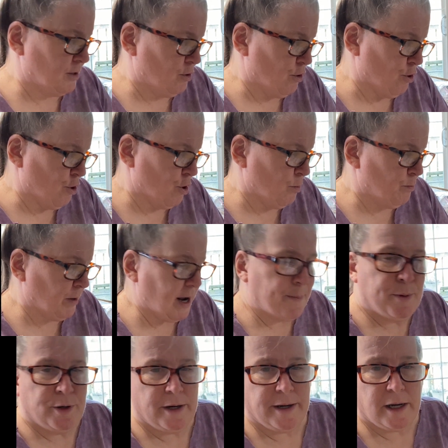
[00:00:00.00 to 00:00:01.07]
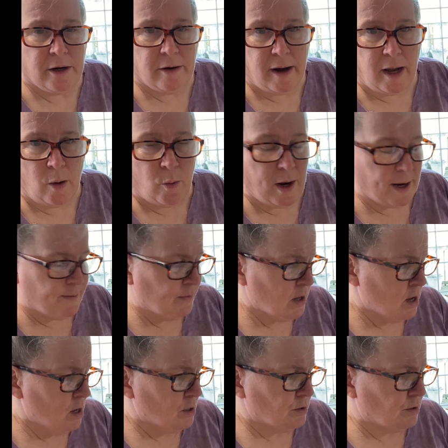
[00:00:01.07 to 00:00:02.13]
an herb, but I put it here anyway.
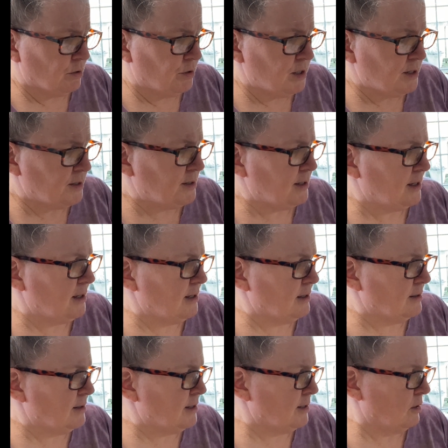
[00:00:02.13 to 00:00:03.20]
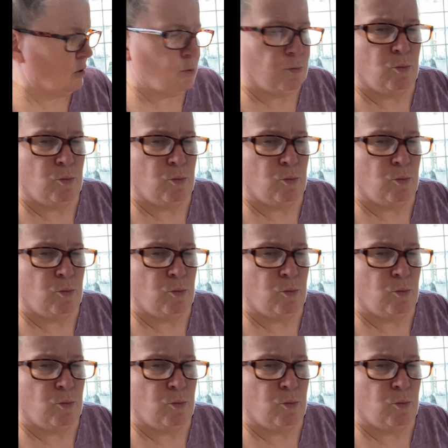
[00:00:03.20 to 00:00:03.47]
So this is,